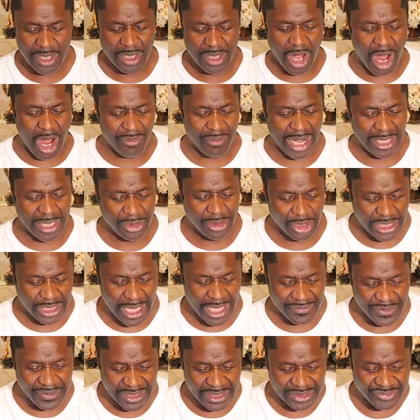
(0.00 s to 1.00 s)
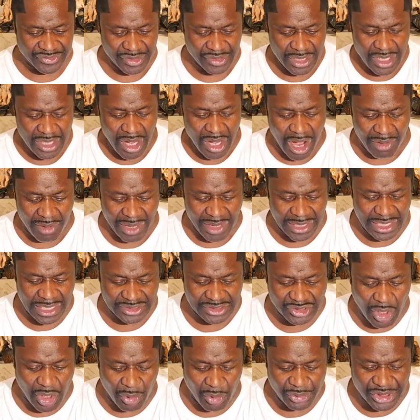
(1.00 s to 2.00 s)
All right, look at this. All right,
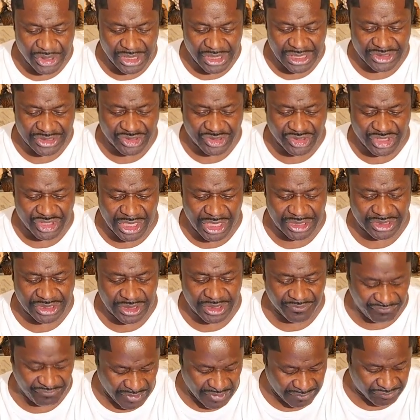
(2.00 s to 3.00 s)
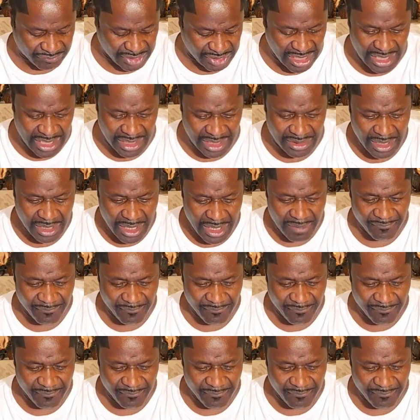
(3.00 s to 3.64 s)
let's go to this Genesis 15,